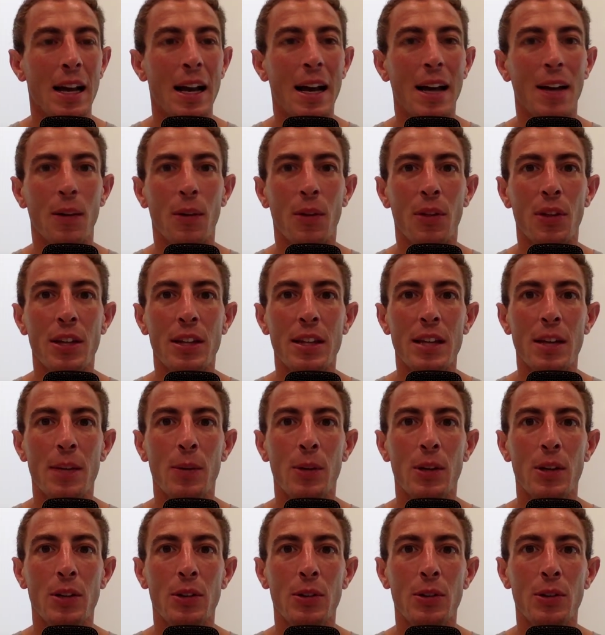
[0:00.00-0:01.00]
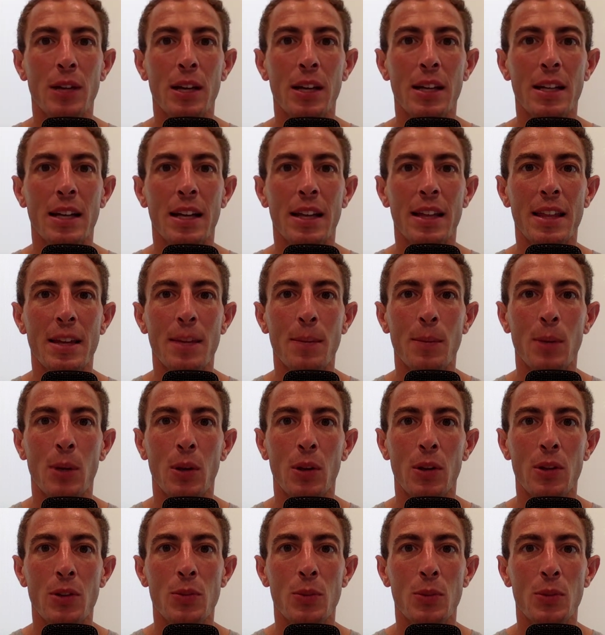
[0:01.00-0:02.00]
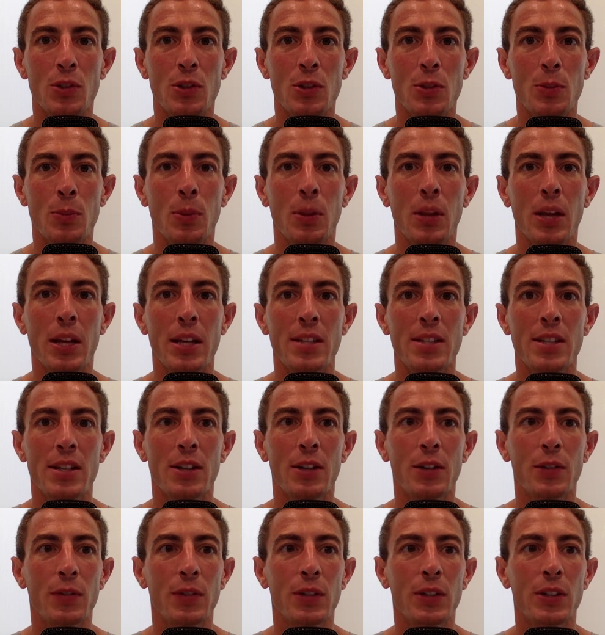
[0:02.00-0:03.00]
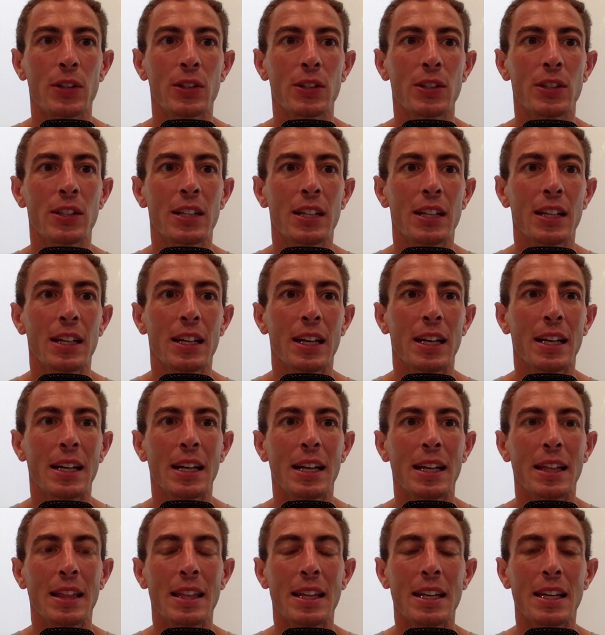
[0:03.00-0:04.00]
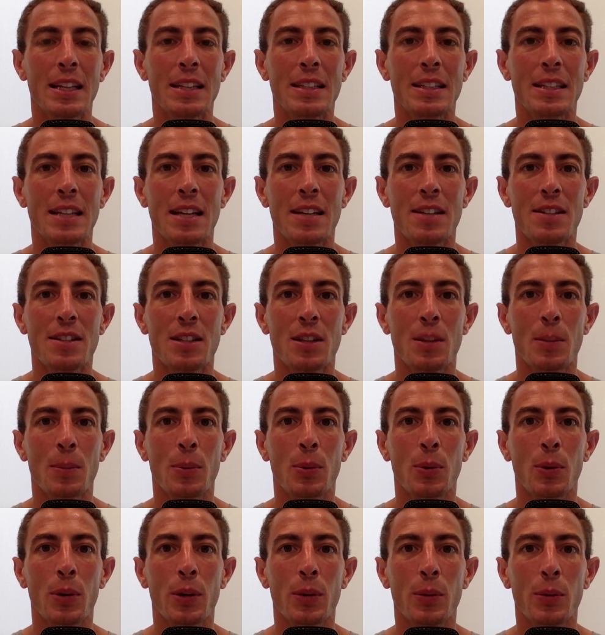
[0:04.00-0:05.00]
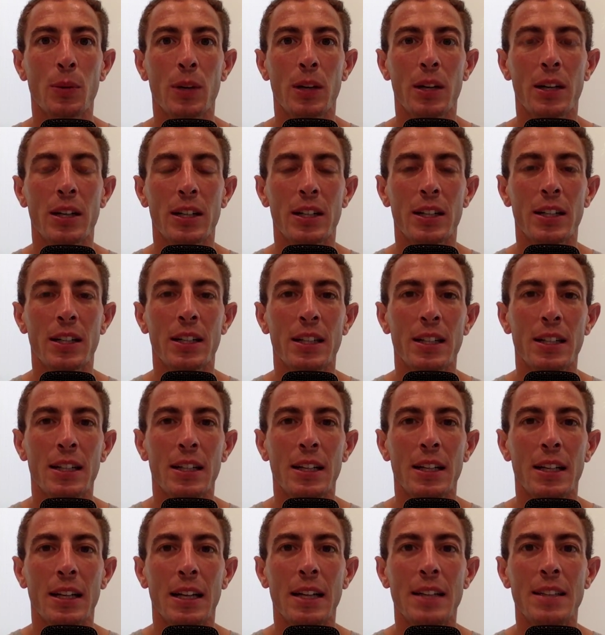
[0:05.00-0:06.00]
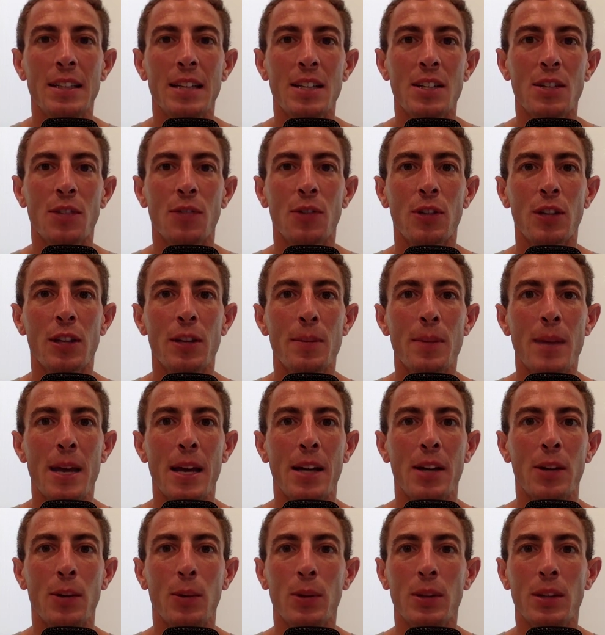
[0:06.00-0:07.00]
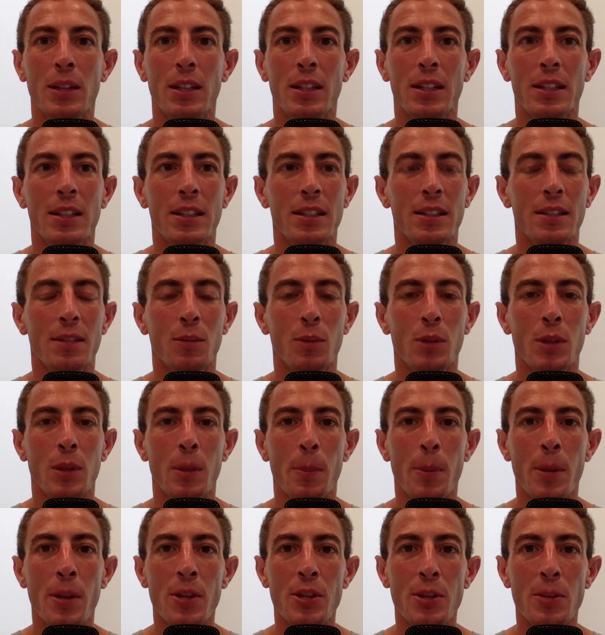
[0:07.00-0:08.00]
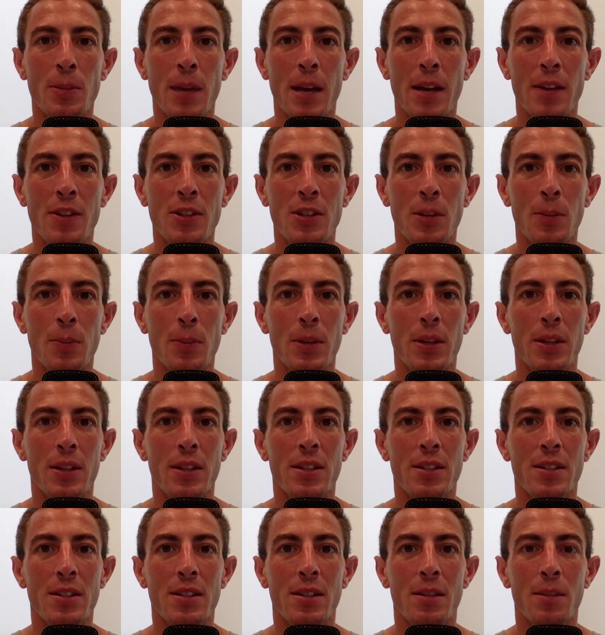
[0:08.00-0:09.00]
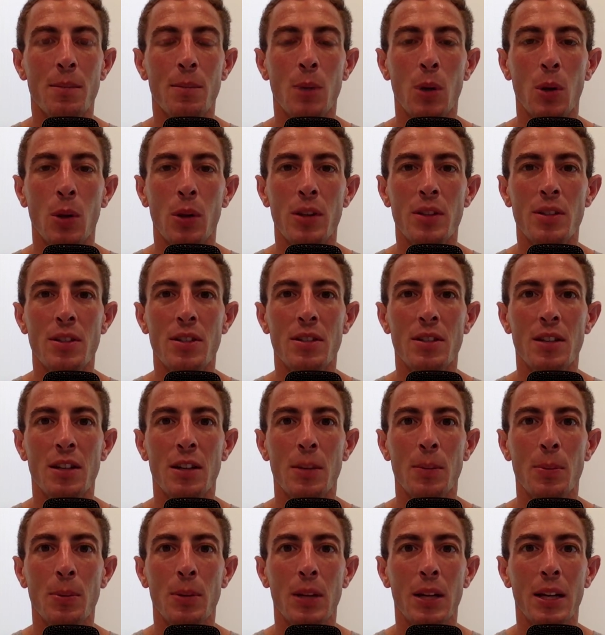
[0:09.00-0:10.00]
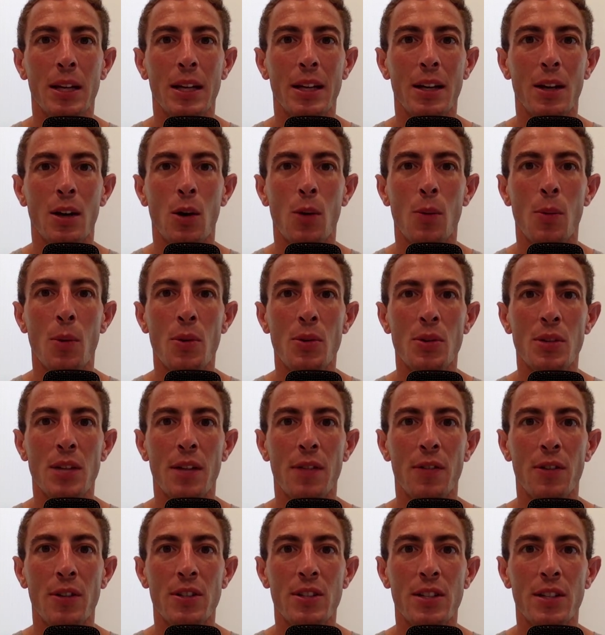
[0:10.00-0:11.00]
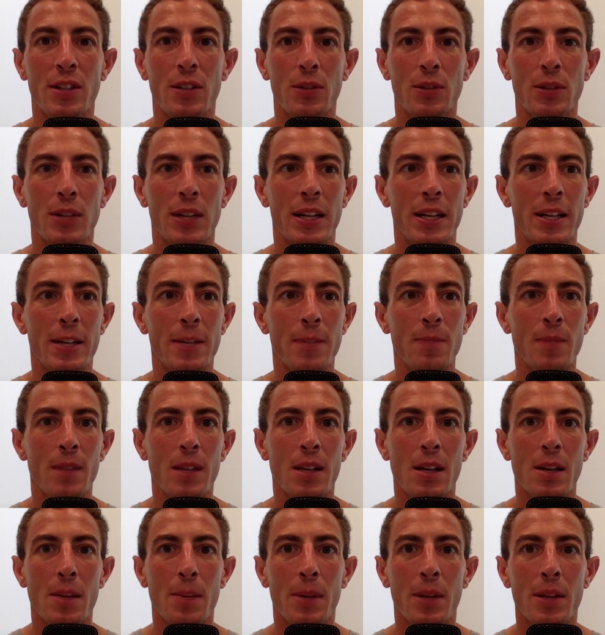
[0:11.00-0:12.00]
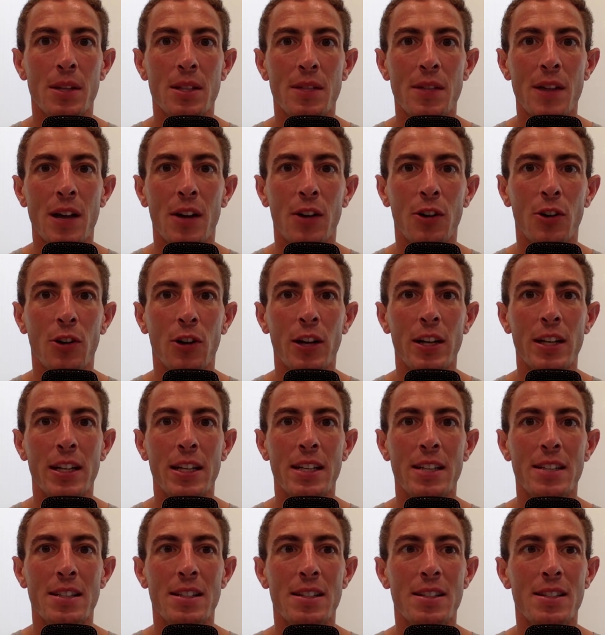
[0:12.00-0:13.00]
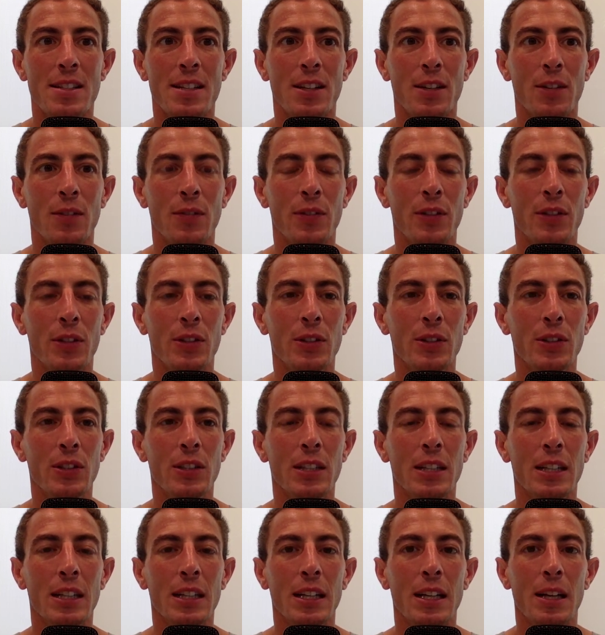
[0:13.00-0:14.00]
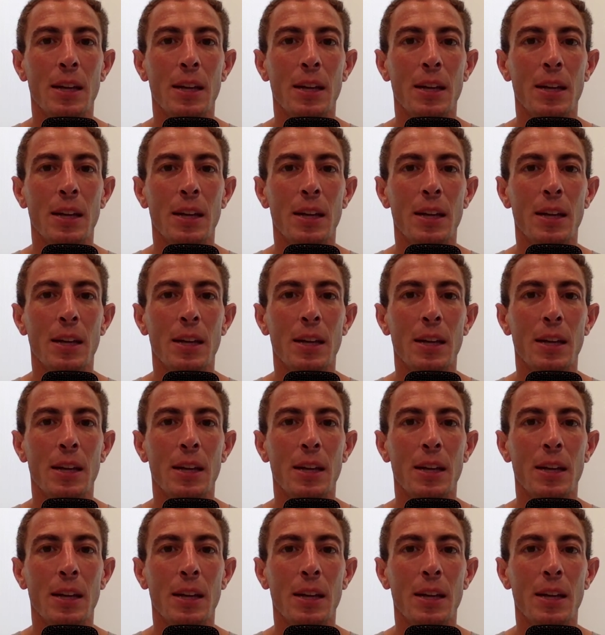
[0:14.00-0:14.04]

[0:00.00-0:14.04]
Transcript: I don't think they want to do that. I think Mullins will just play center field, and I think it's getting to the point where it doesn't really matter what the pitching matchup is. Mullins is going to play almost every single day because of how great he is in center field.